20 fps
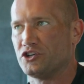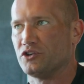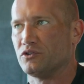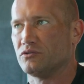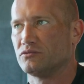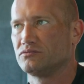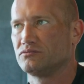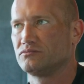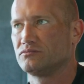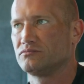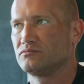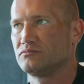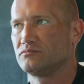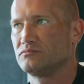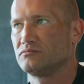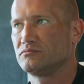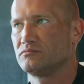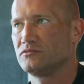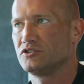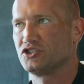do.
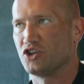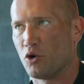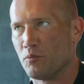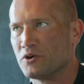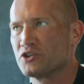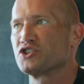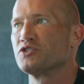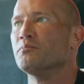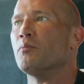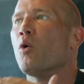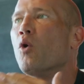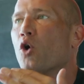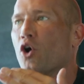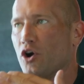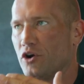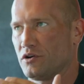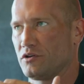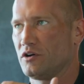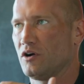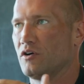So much
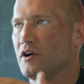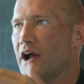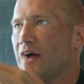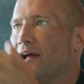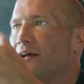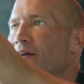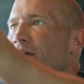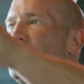more, okay?